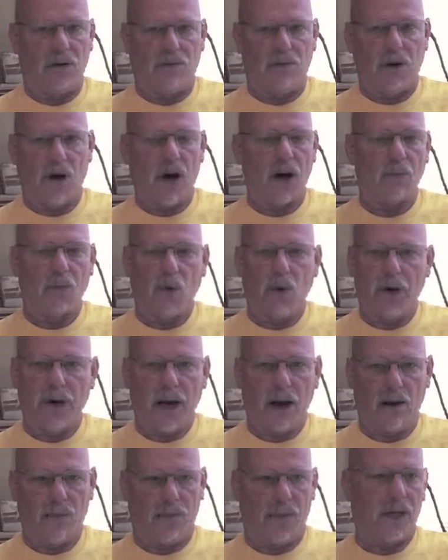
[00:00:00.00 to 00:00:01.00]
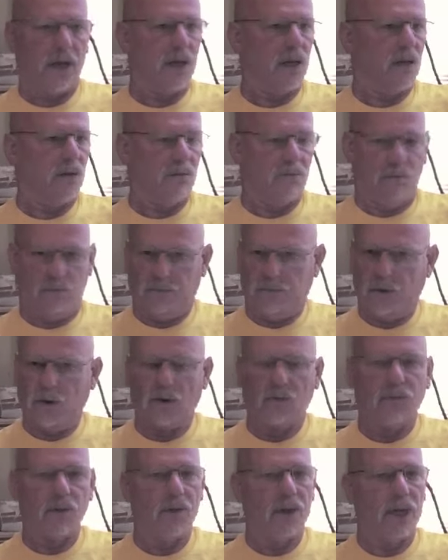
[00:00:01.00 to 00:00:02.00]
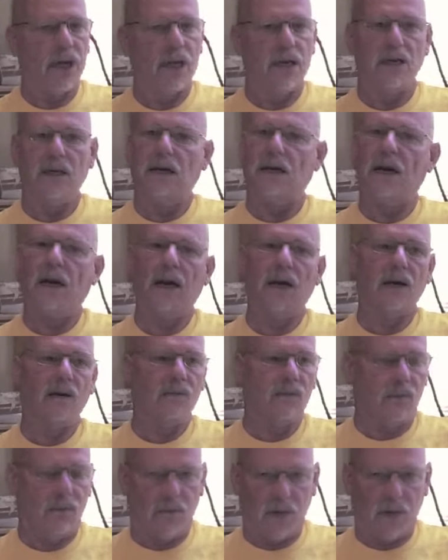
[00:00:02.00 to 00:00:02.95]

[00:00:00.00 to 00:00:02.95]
got to point out that he voted for the NDAA,